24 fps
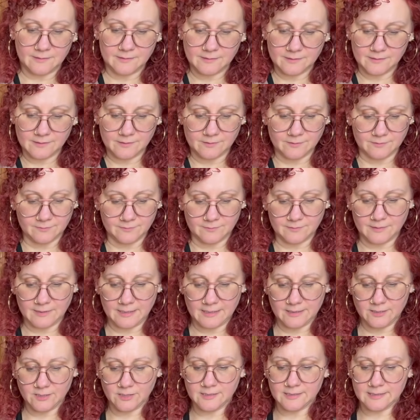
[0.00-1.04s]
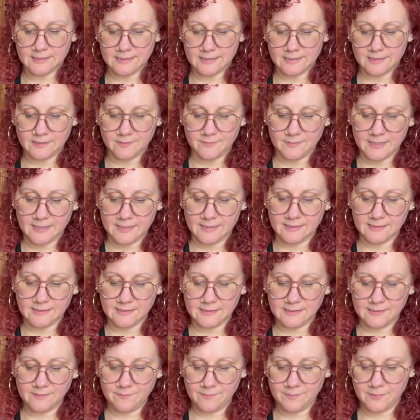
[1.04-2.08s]
So I just like to make it
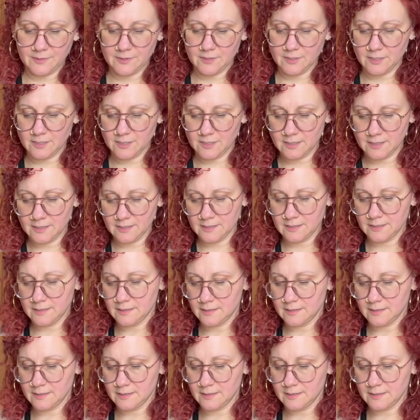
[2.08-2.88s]
simple.